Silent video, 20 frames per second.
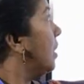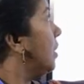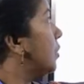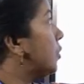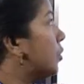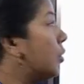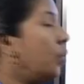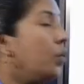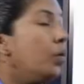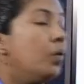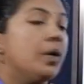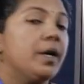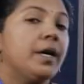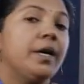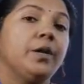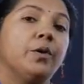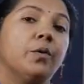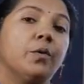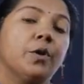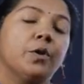So,
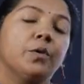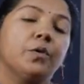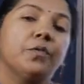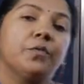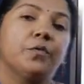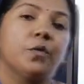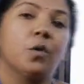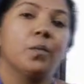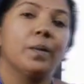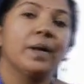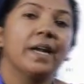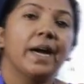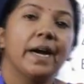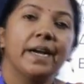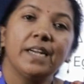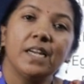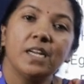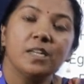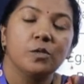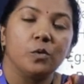in order to form an
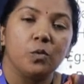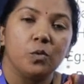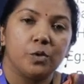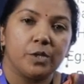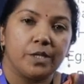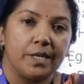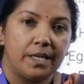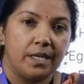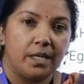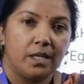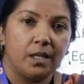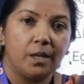ideal solution,